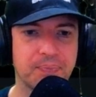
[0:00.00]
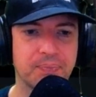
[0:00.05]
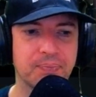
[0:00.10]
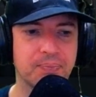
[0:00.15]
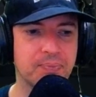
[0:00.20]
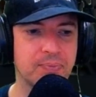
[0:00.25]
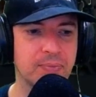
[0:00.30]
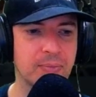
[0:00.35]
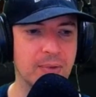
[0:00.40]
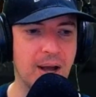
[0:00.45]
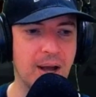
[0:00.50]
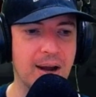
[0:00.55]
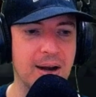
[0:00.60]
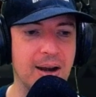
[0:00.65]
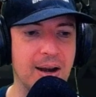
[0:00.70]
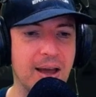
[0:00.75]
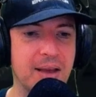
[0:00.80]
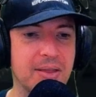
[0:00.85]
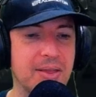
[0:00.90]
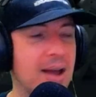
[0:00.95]
Mm-hmm. I
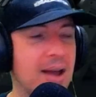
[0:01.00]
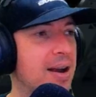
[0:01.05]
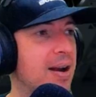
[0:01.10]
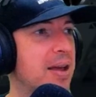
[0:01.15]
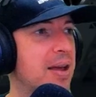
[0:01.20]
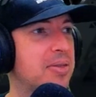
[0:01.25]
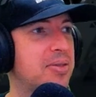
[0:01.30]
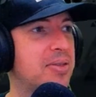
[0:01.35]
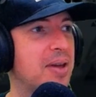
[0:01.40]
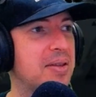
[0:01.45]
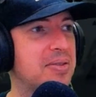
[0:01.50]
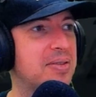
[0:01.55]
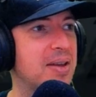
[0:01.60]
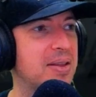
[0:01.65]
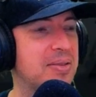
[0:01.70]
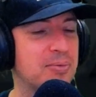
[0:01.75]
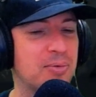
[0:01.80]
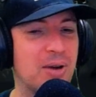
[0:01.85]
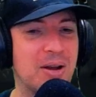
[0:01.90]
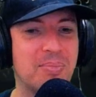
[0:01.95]
like that
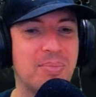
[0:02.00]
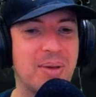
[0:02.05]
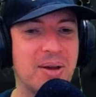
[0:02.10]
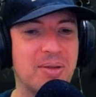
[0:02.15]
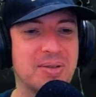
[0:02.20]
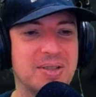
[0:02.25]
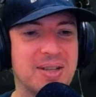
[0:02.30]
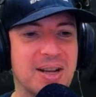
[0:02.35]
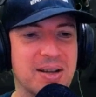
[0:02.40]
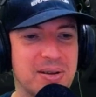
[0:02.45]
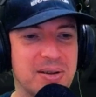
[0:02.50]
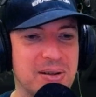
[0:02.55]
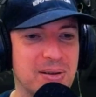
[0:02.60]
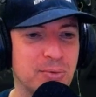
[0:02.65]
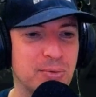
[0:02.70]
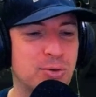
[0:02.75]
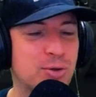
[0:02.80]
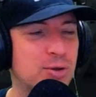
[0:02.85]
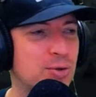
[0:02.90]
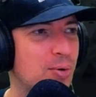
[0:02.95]
ramp, by the way. It's like a little
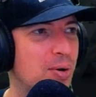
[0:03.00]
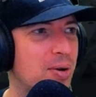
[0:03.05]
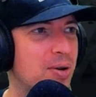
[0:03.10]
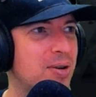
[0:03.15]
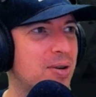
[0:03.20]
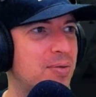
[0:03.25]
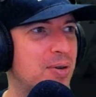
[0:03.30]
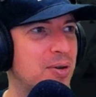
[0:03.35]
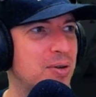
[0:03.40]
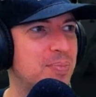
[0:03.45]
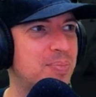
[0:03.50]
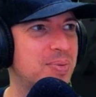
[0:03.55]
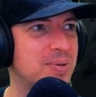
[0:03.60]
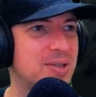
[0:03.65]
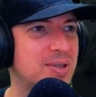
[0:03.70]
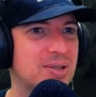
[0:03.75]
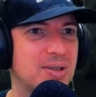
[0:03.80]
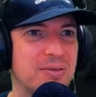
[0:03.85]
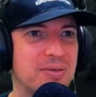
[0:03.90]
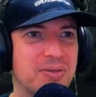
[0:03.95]
trunk where you put
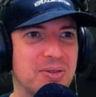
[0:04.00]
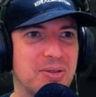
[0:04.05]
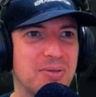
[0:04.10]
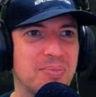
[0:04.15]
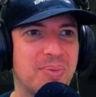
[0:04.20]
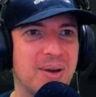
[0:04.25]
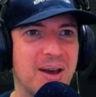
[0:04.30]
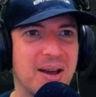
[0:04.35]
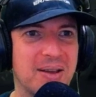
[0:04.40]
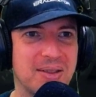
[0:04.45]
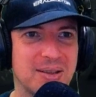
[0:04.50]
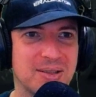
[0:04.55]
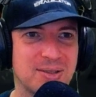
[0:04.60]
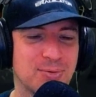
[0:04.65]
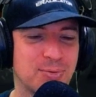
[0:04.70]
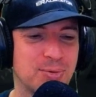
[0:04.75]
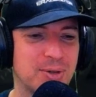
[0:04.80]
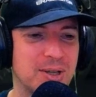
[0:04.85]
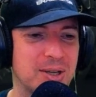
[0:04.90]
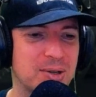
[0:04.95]
stuff in the back. That's
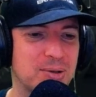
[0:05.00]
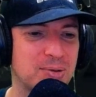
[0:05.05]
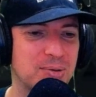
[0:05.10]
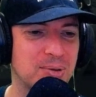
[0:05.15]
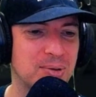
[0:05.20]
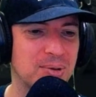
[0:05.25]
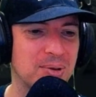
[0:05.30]
really cool.